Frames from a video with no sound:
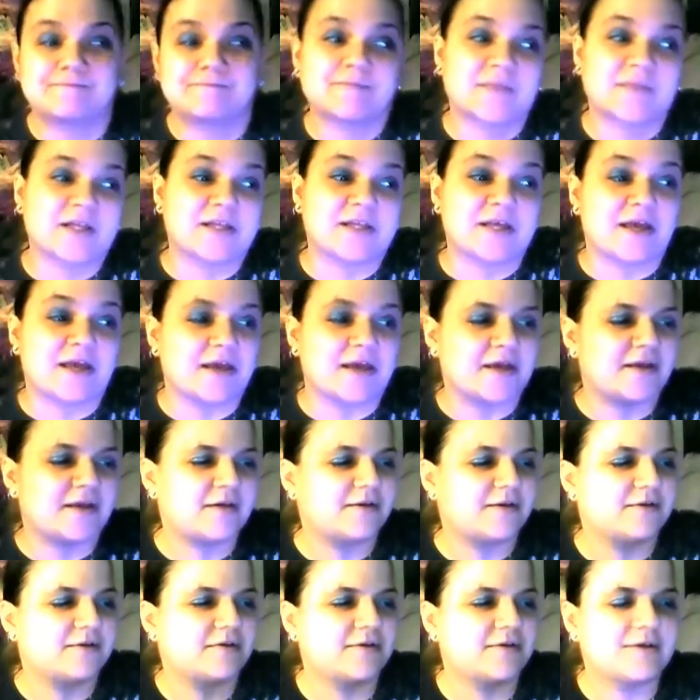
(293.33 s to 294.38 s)
Yay.
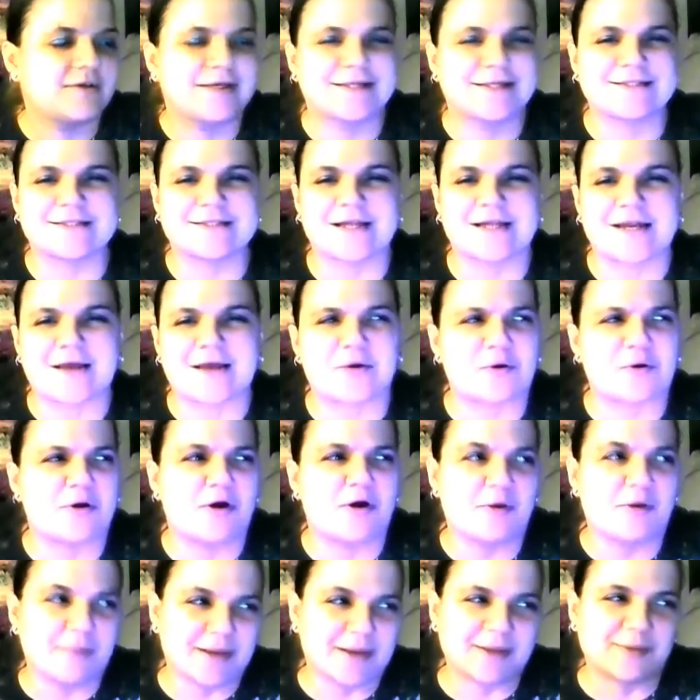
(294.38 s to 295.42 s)
It's not
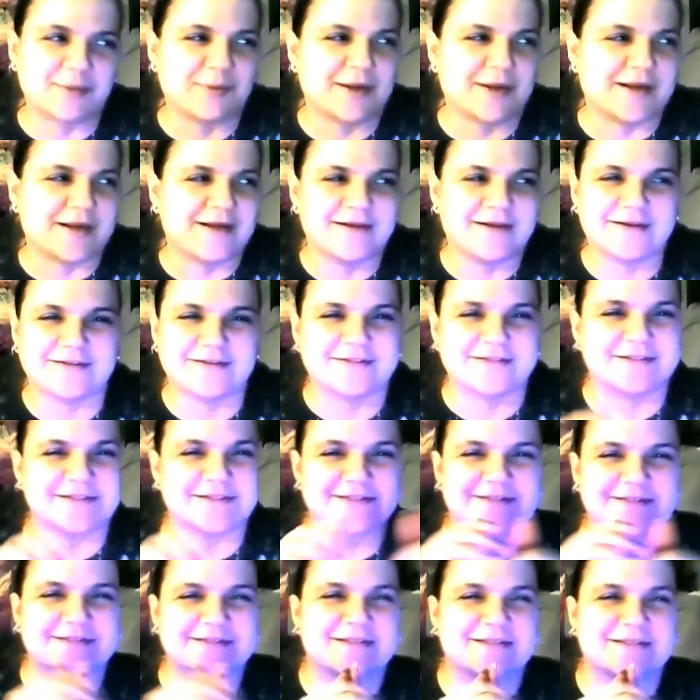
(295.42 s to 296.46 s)
alcohol, by the way. It's
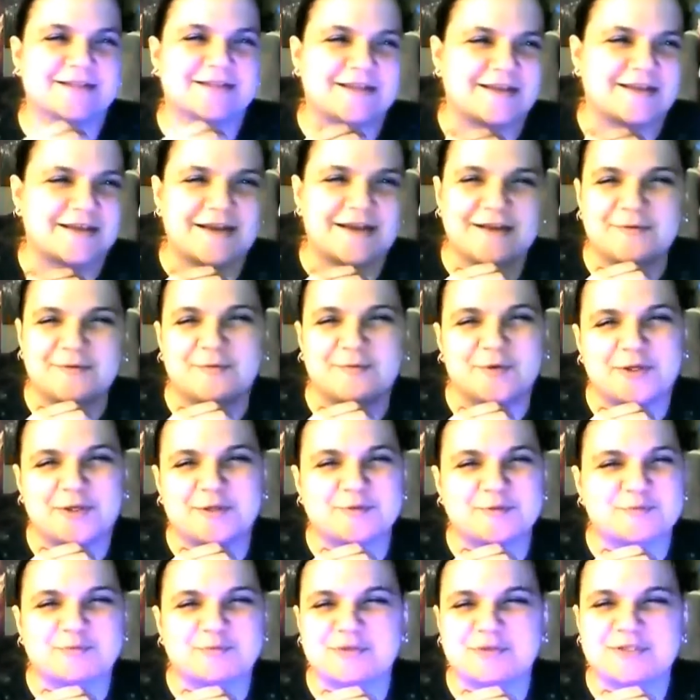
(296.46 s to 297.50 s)
a Sunday night. What
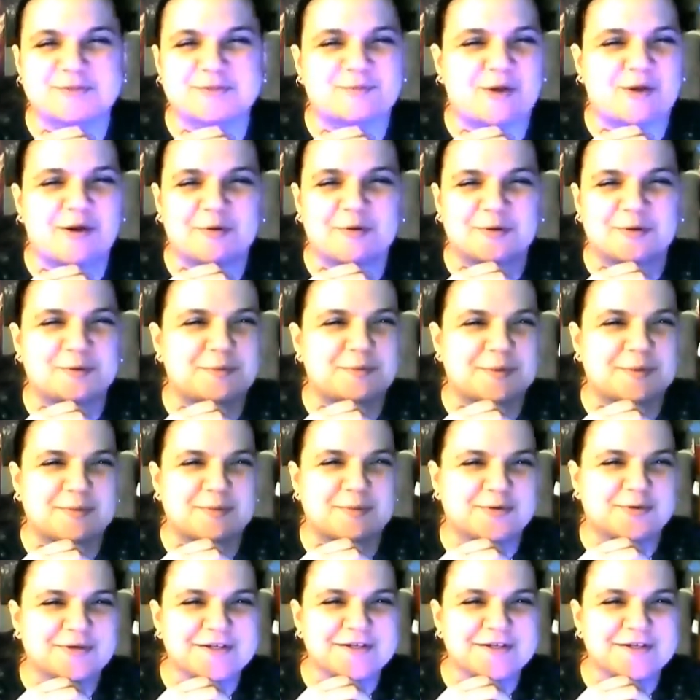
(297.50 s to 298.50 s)
is wrong with you people?